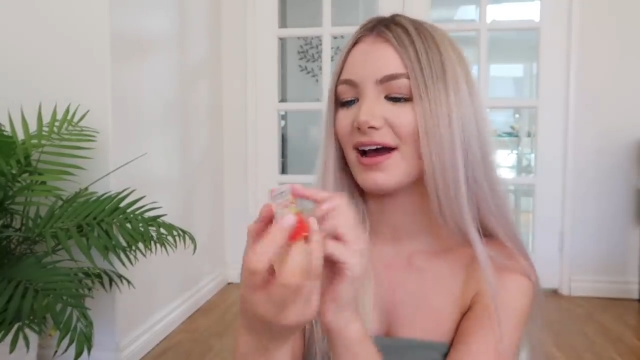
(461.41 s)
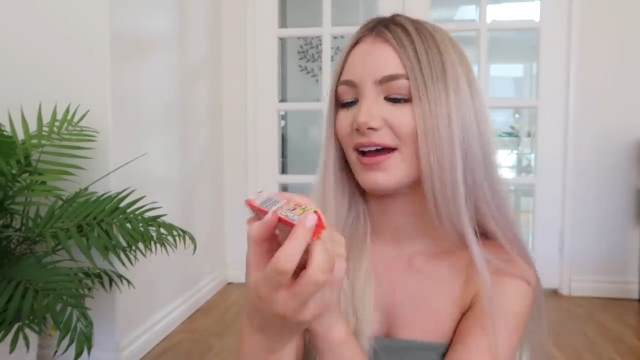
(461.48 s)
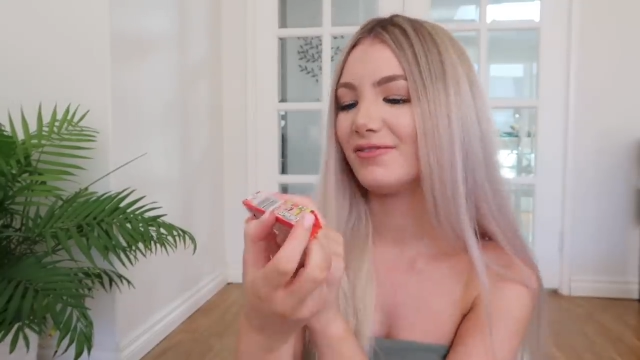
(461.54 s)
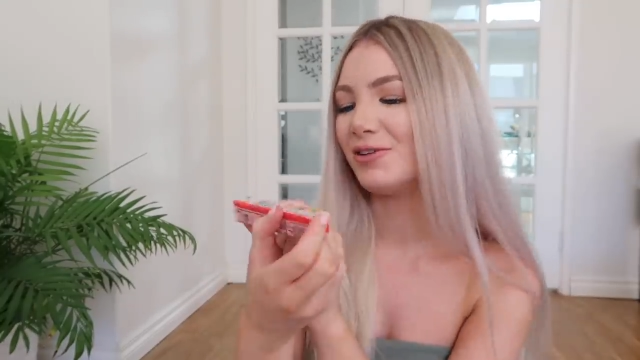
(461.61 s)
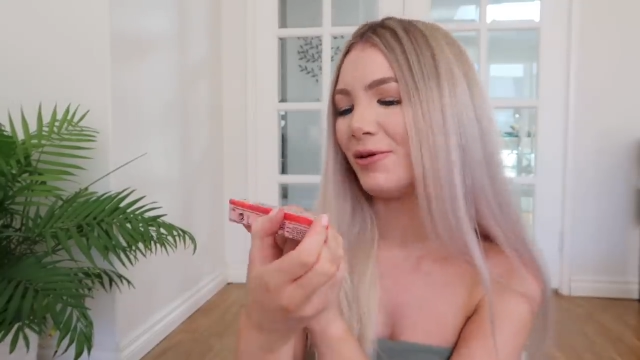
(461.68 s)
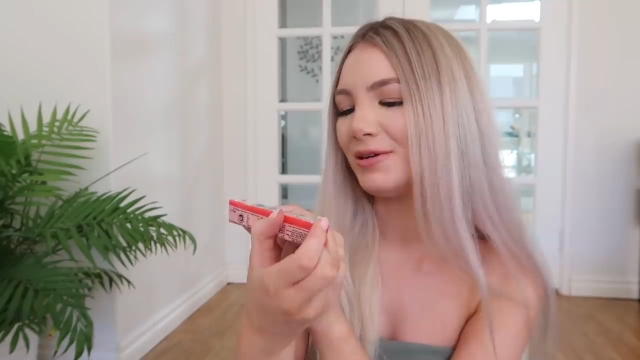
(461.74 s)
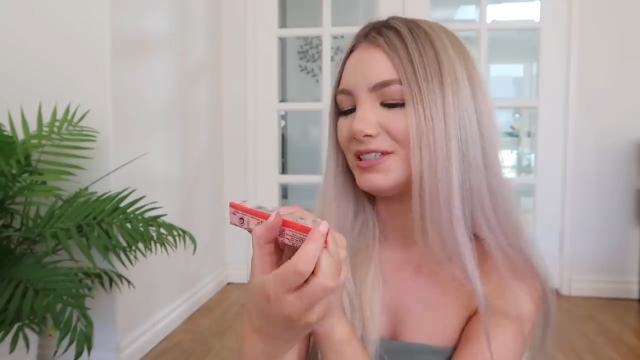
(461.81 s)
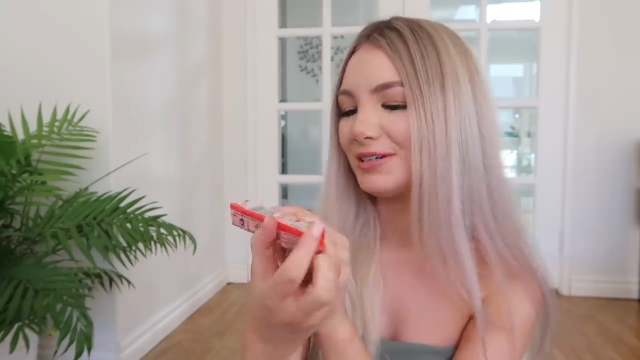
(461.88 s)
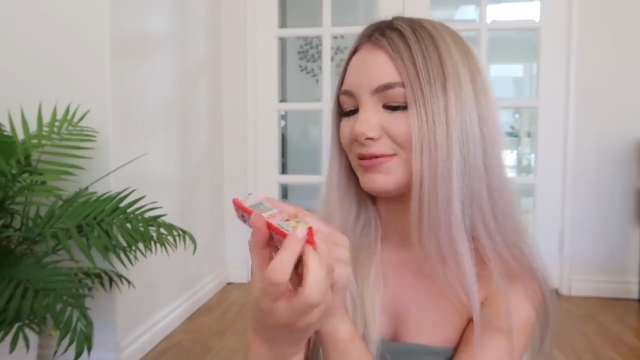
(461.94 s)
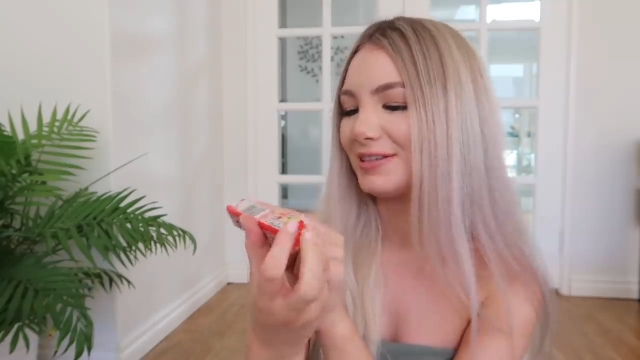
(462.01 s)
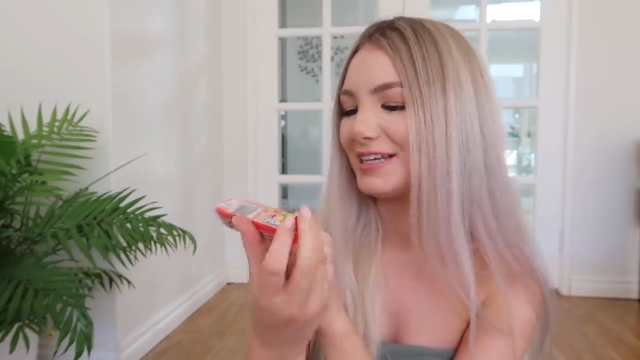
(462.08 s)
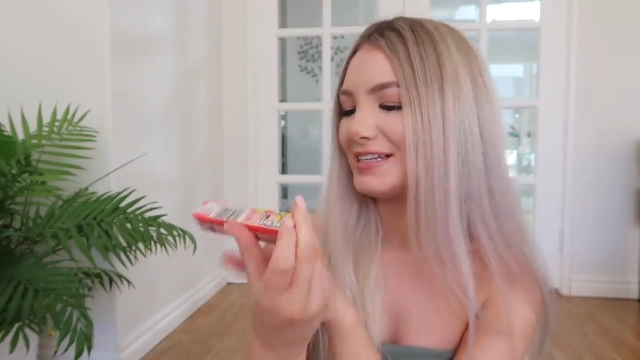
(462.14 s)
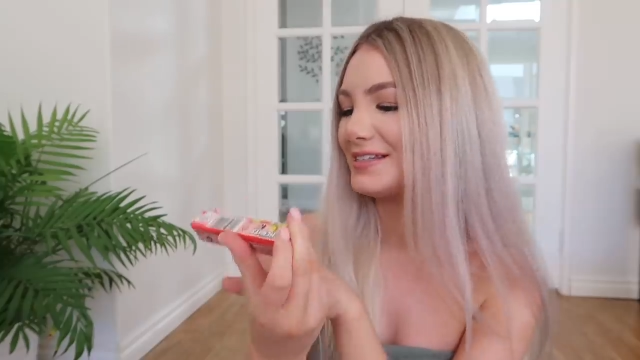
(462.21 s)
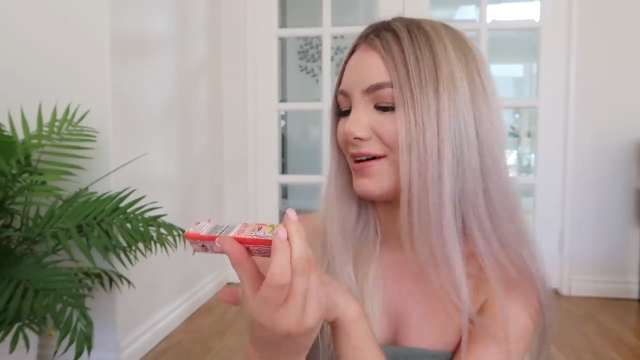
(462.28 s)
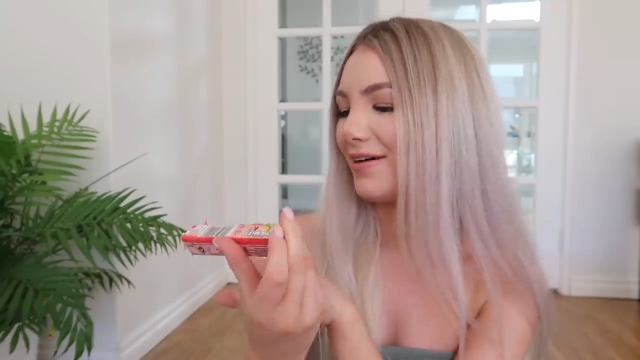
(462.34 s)
I have no idea what
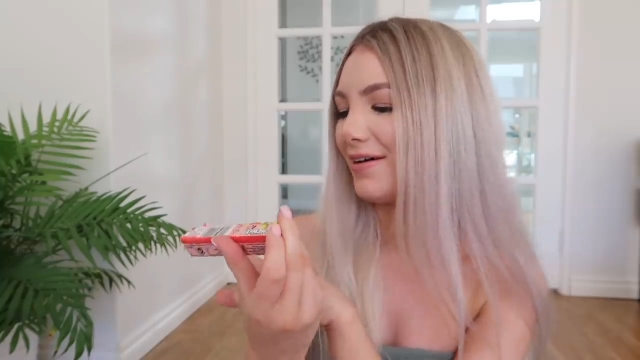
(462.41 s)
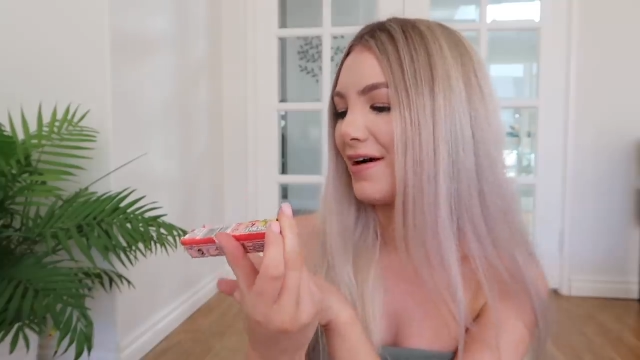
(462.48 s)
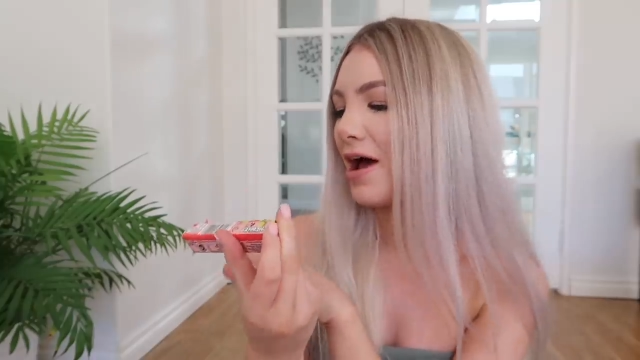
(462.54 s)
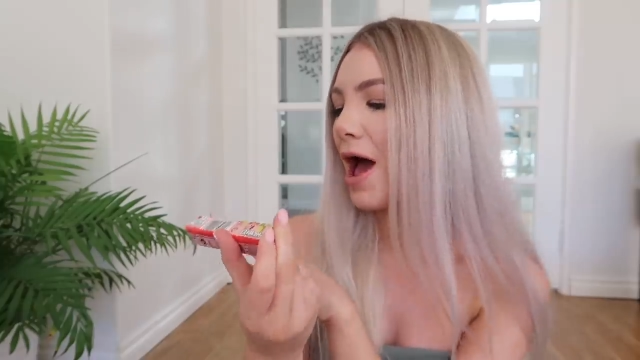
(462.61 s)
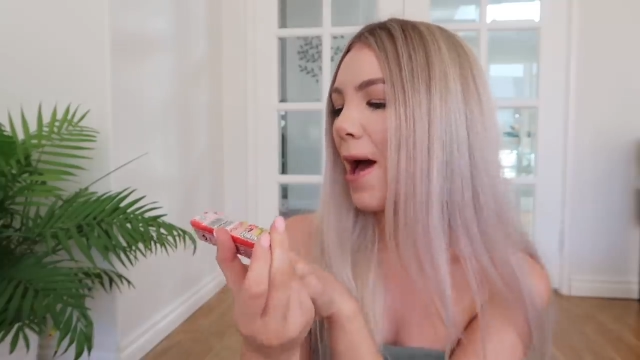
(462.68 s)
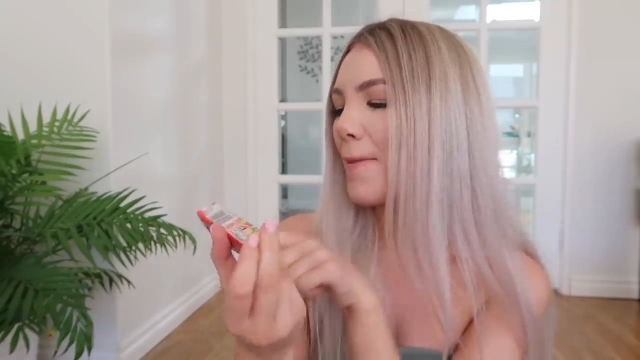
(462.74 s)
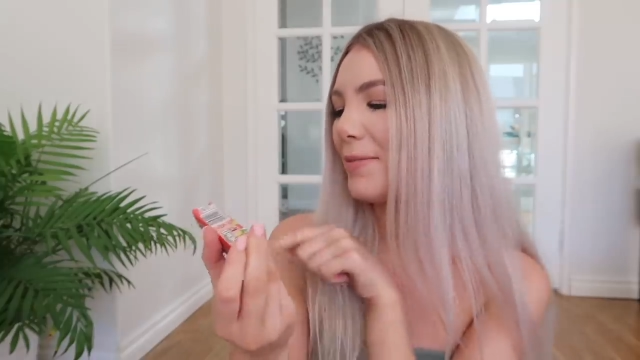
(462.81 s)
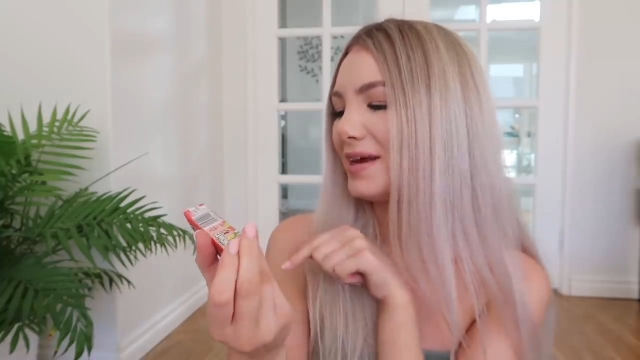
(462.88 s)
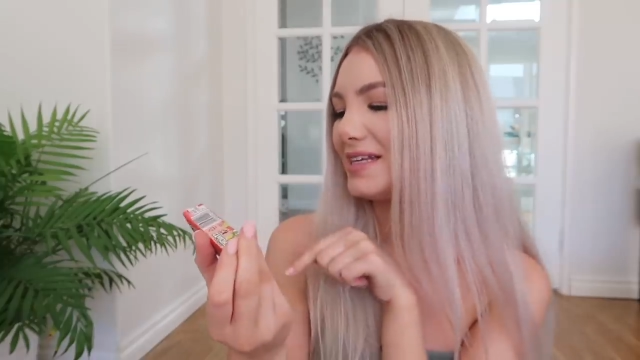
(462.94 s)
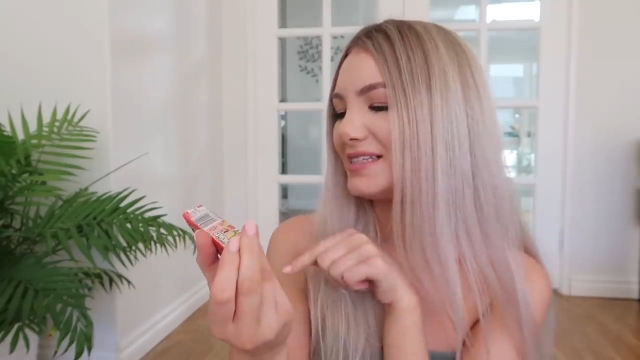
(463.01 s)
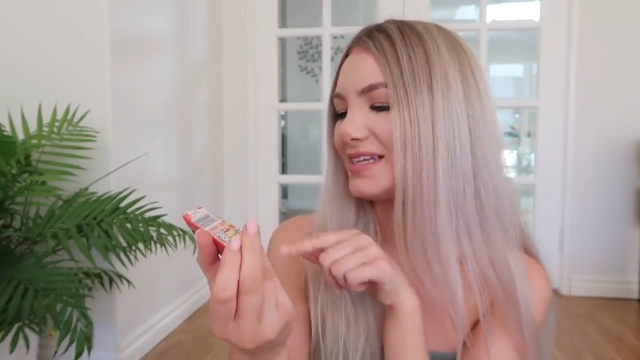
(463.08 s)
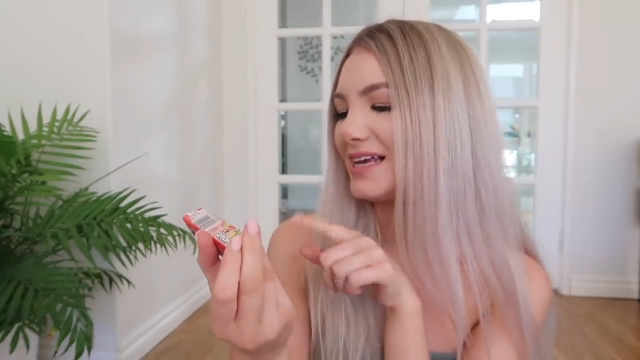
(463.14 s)
these are, but it